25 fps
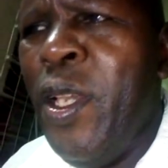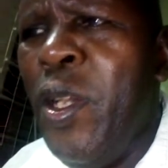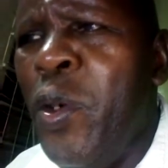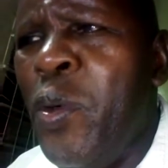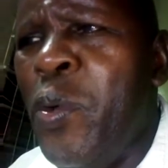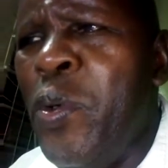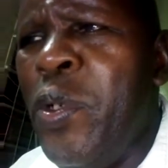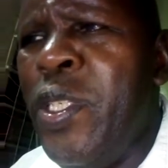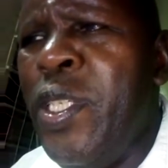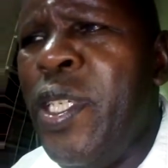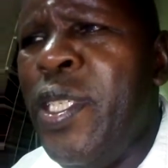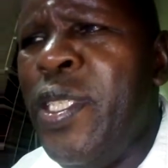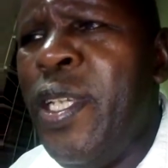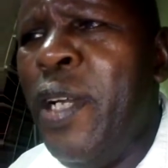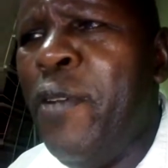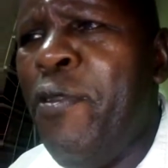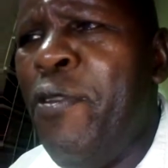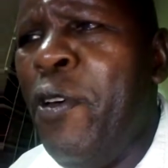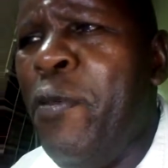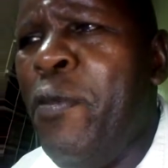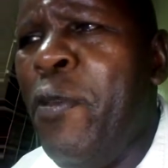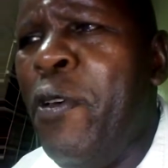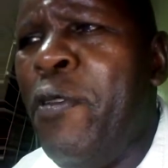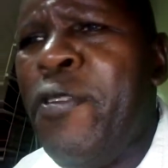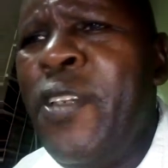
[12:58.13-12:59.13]
which is a
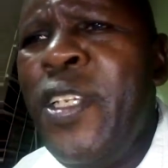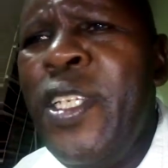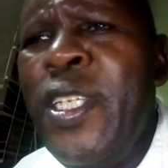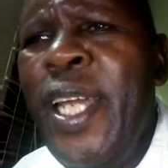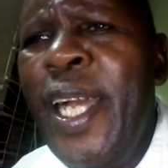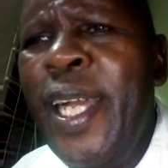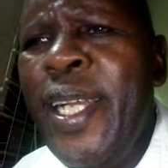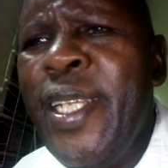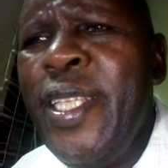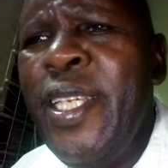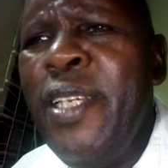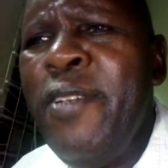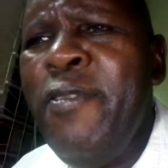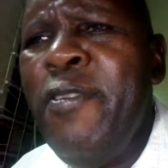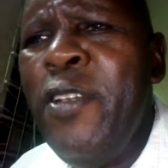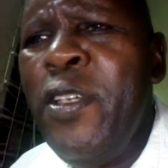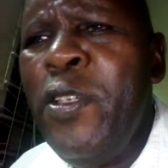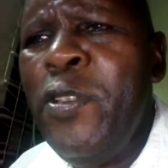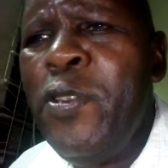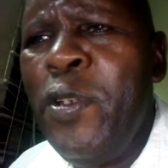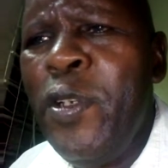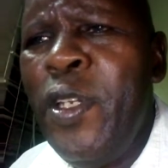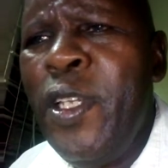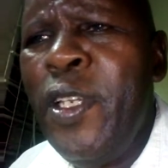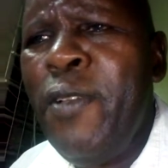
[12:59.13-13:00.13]
form of deductive
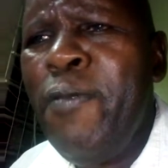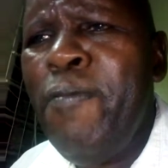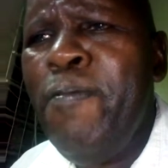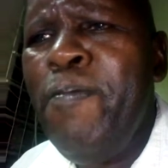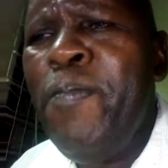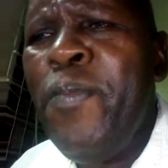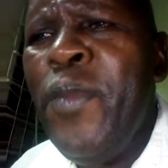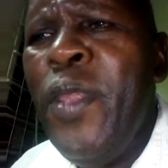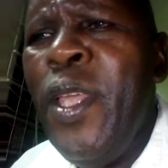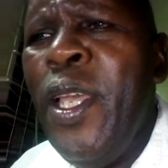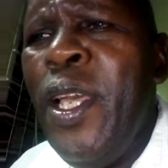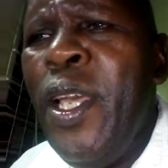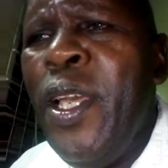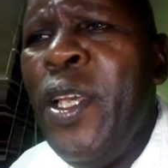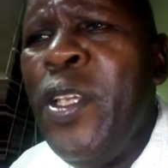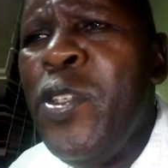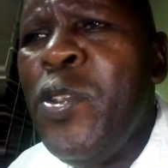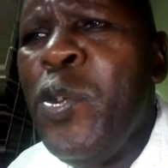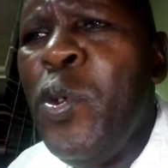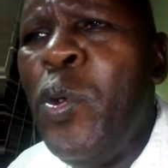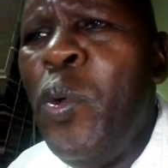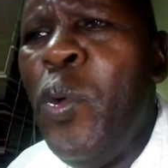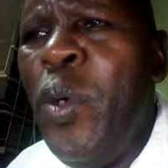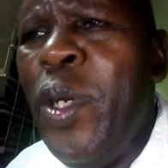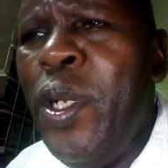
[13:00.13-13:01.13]
reasoning.
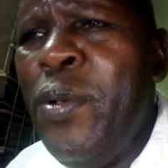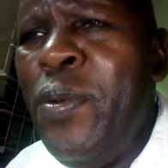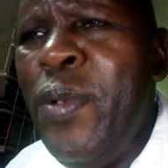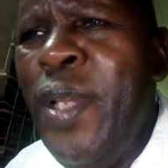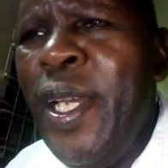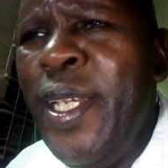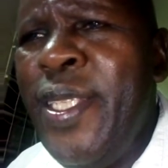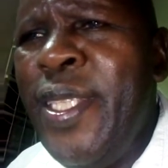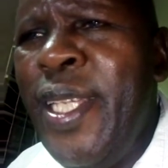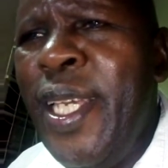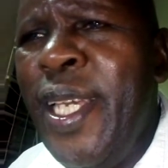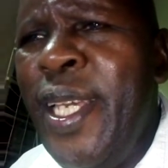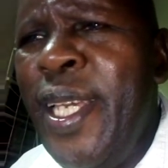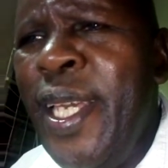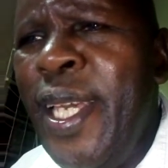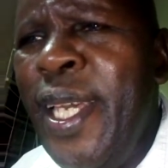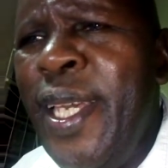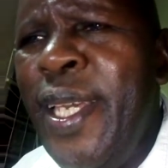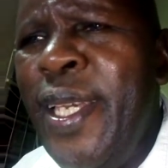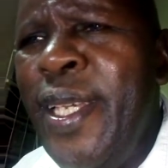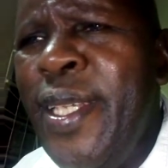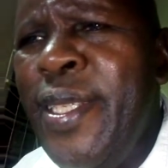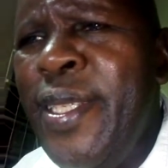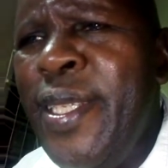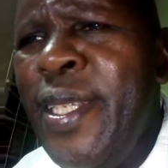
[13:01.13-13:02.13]
So what we are saying
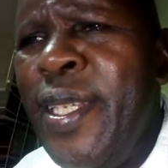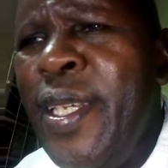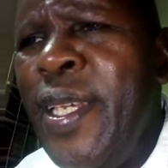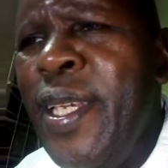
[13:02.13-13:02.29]
is,